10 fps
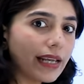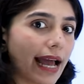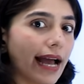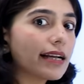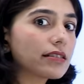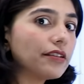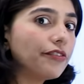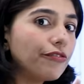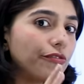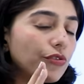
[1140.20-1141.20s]
react
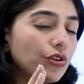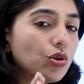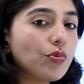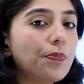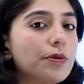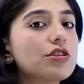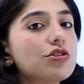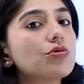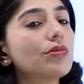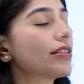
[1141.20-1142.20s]
if you were put
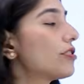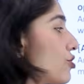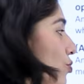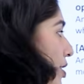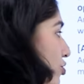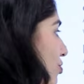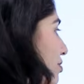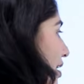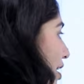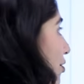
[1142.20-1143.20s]
into that
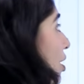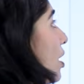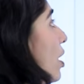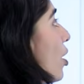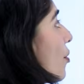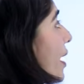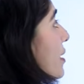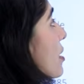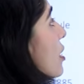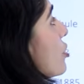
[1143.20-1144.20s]
situation there? All
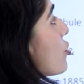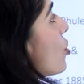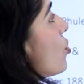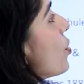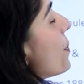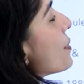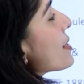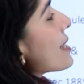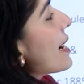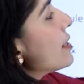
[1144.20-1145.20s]
right. So who
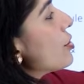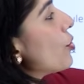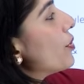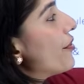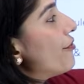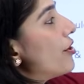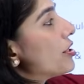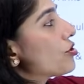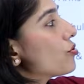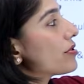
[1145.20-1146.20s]
presided over the
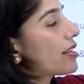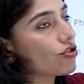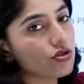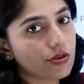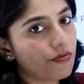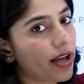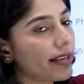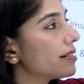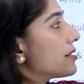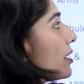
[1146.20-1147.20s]
first 2 sessions of
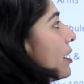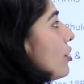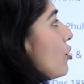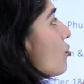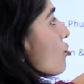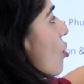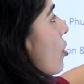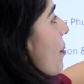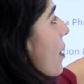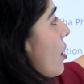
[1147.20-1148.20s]
INC? You
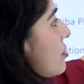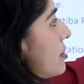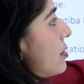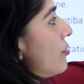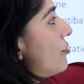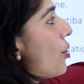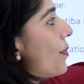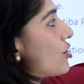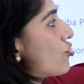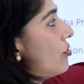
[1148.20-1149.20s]
talk about
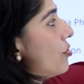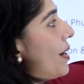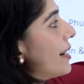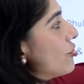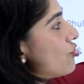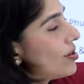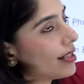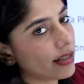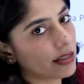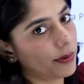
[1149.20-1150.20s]
Vyomesh Chandra Banerjee
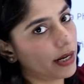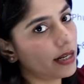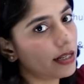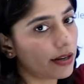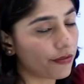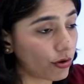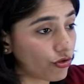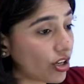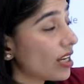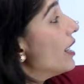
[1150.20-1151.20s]
and Dadabhai
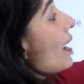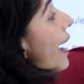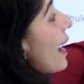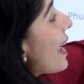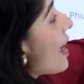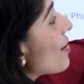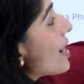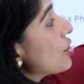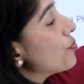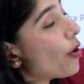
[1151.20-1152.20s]
Navroji. I have
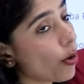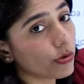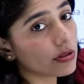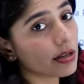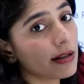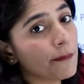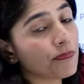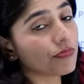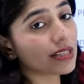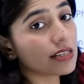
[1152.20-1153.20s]
added both,
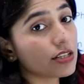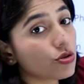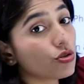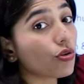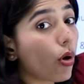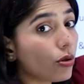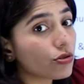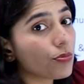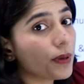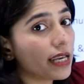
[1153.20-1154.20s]
but it could
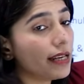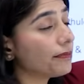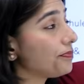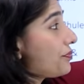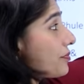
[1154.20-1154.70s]
also be